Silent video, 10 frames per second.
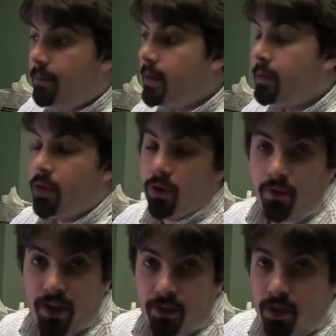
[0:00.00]
people you're
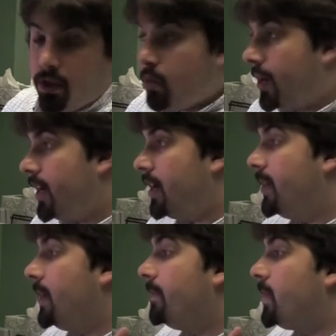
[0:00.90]
friends with on
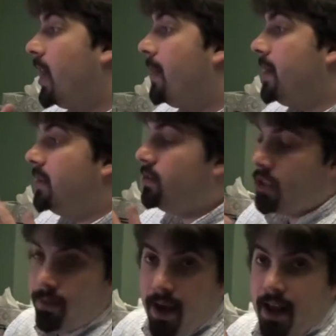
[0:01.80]
Twitter and
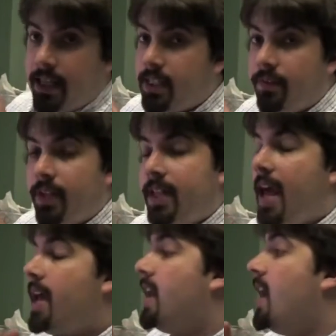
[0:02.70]
Gmail and stuff like that,